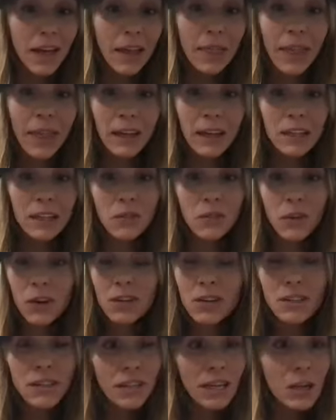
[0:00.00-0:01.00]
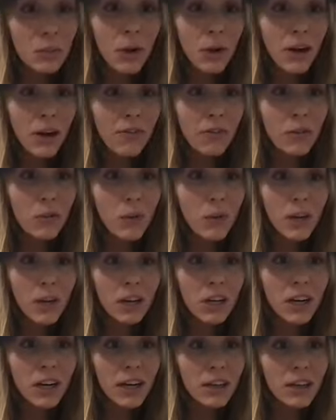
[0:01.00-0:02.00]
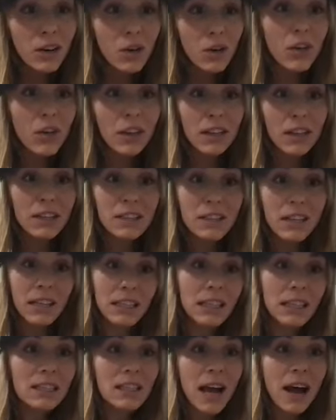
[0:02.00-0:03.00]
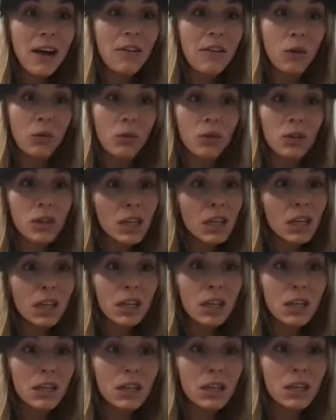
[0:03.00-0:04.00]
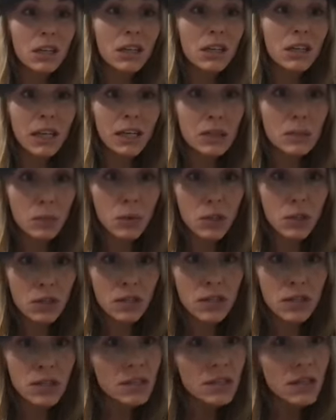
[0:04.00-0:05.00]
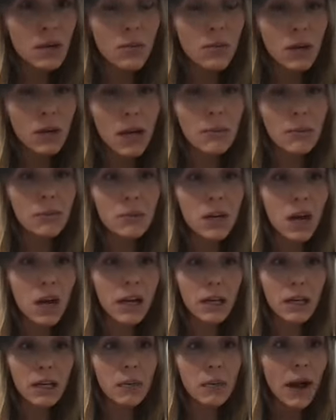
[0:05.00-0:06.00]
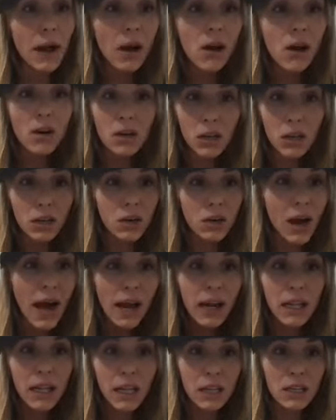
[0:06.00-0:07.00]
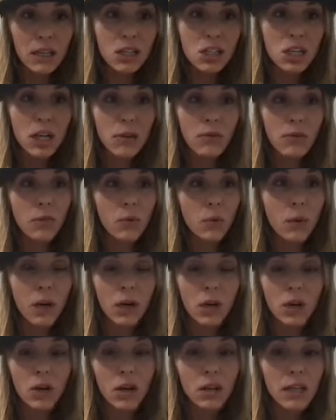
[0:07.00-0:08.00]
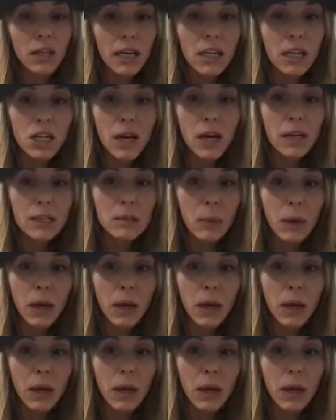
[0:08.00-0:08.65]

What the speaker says: And then as far as getting prepped for winter, I know that these ladies have a really good next person's coming up talking about, how to get in shape for winter and all that jazz.